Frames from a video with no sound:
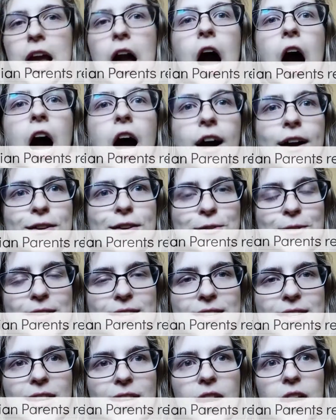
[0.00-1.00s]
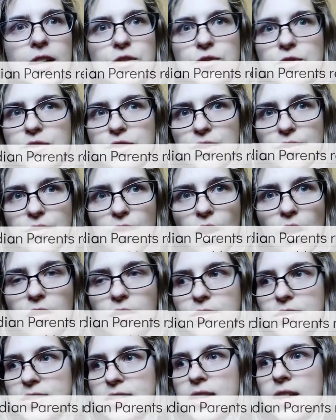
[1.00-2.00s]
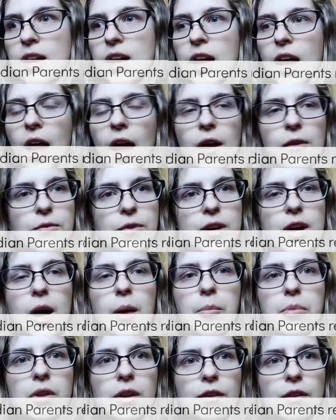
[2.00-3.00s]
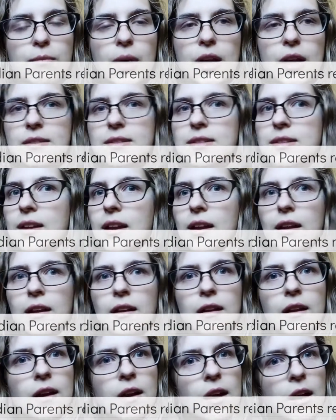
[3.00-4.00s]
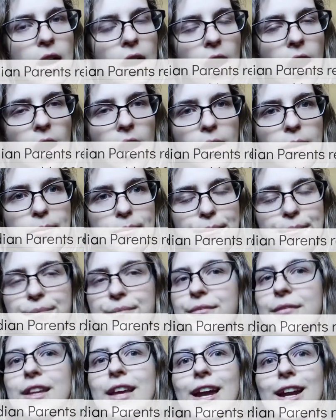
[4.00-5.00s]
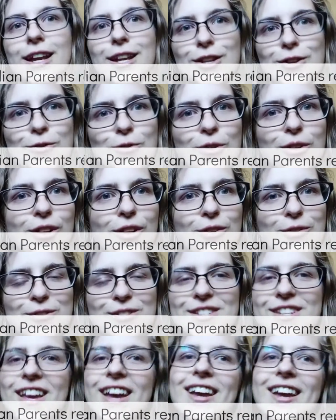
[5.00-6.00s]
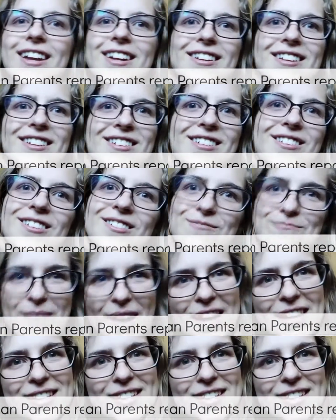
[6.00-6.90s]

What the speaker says: hundreds and hundreds of dollars every couple of months in getting new clothes. And buying